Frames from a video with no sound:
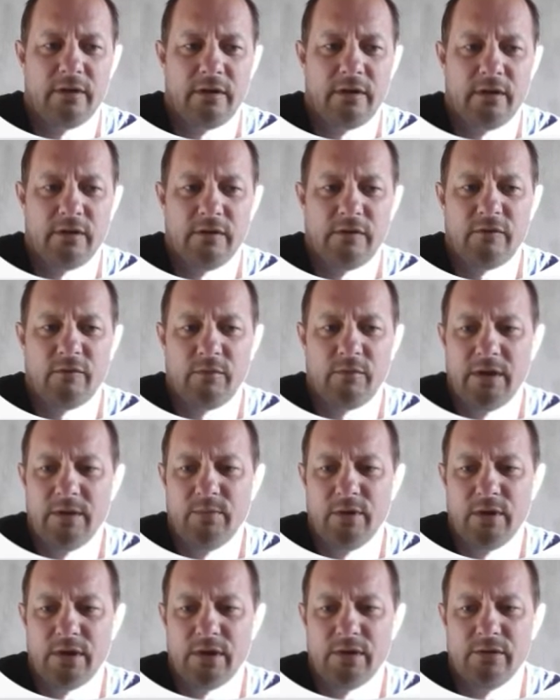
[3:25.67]
I swear
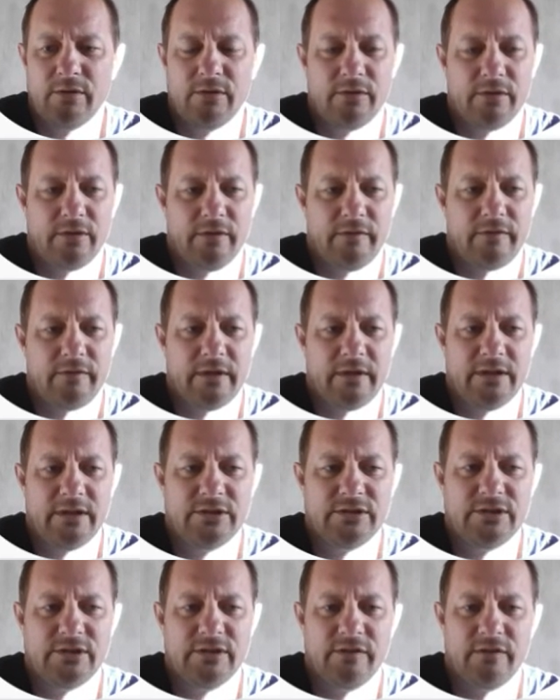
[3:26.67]
by God and Sonny
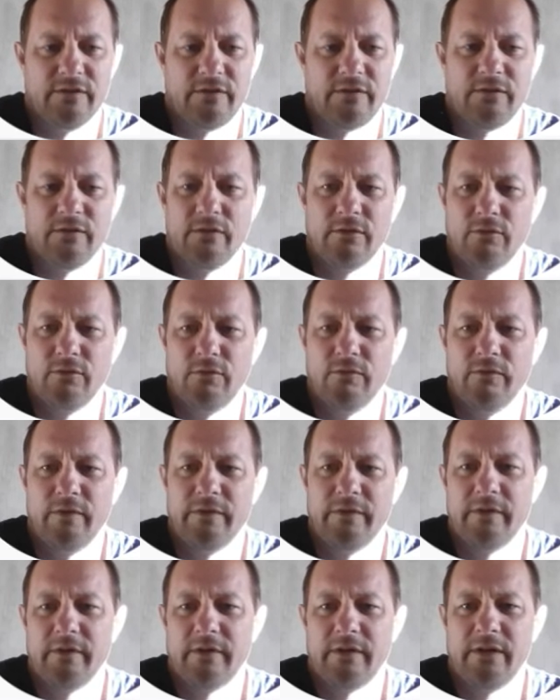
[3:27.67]
Jesus, you'll all
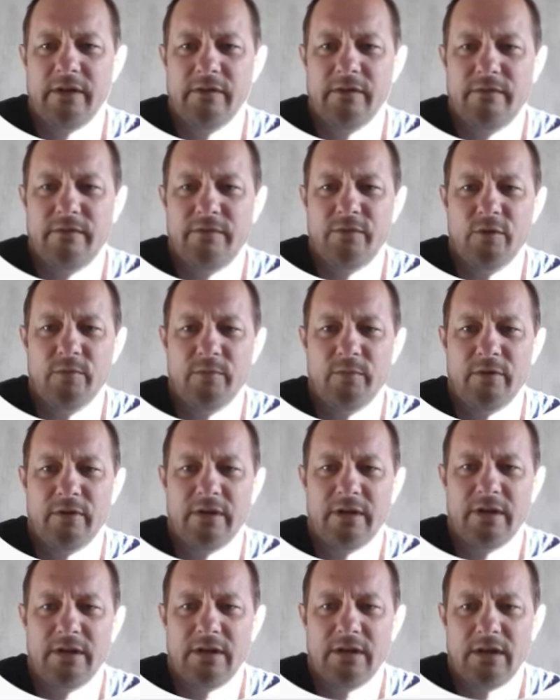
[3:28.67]
visit the
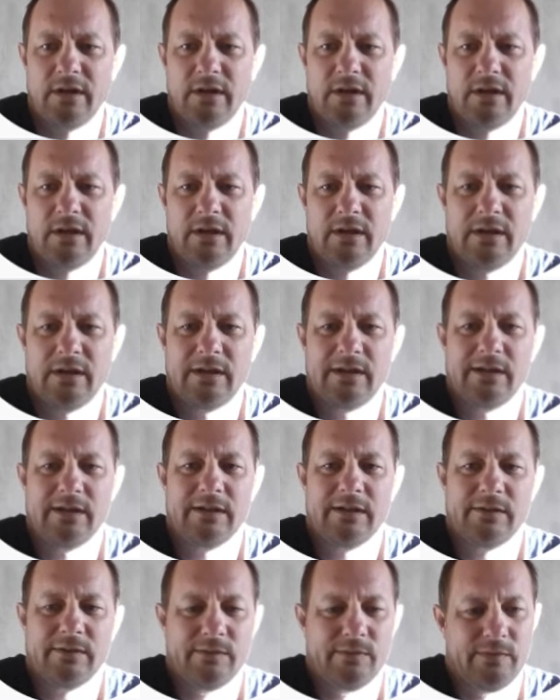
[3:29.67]
infirmary.
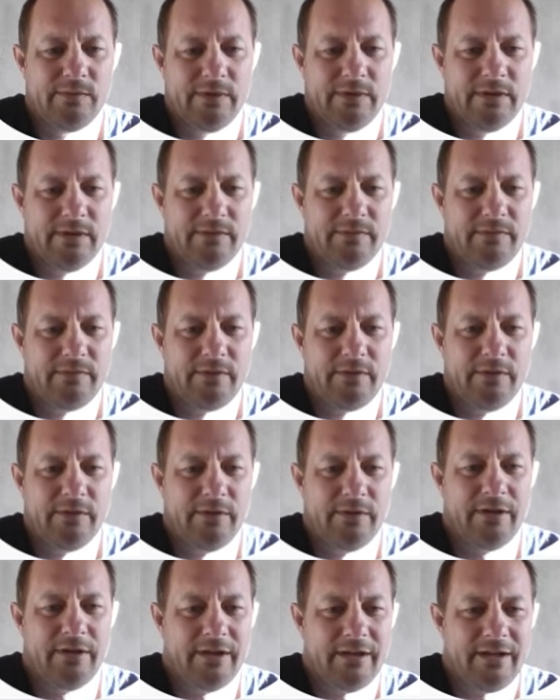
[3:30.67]
We've got,